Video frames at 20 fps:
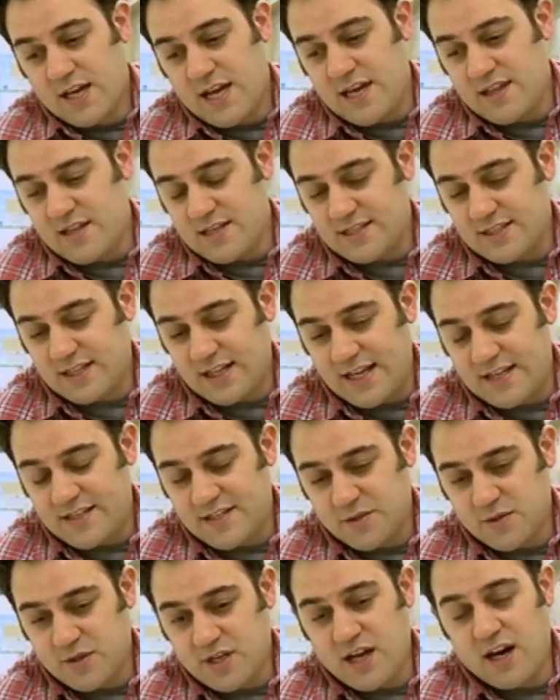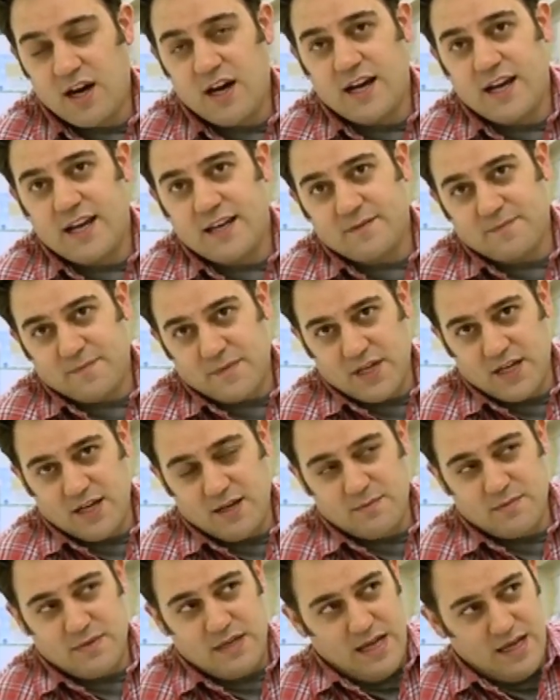And this led to a guy
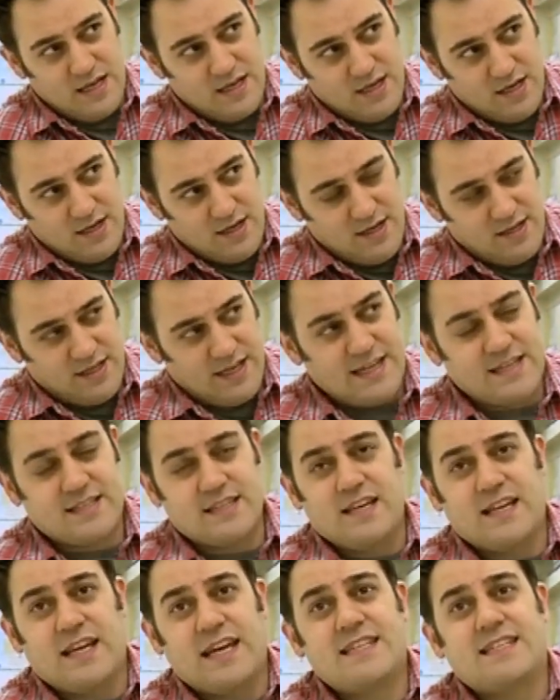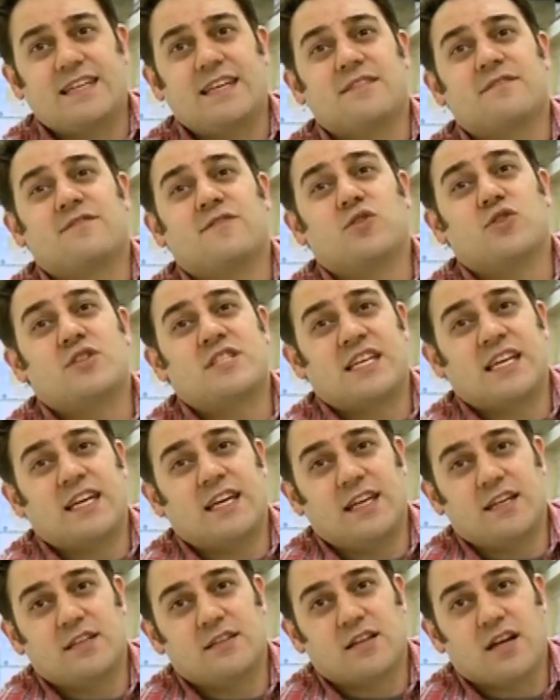in
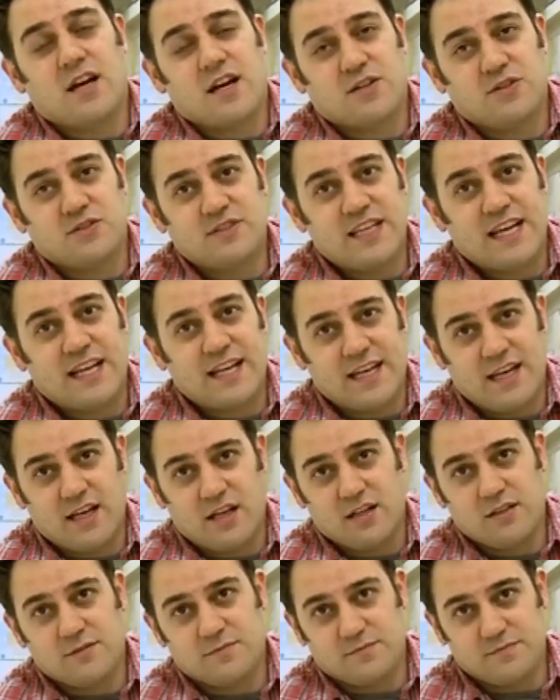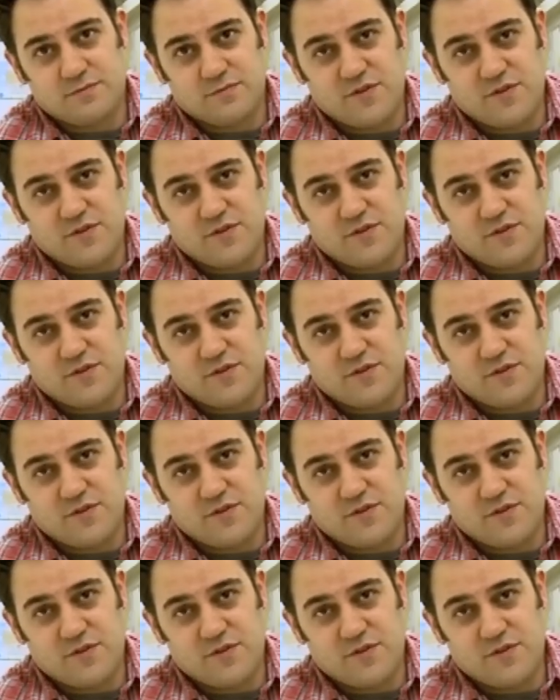1814, a guy called Dahliel,